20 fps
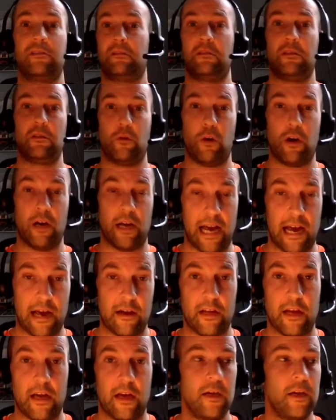quite out
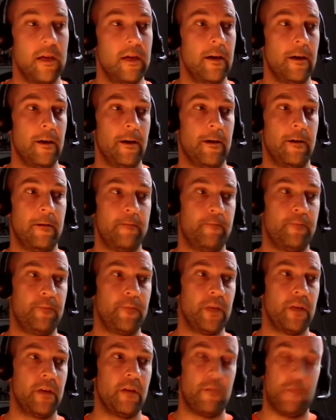there.
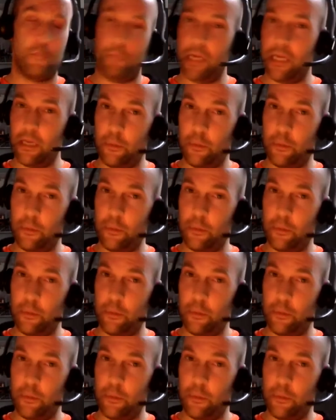For me,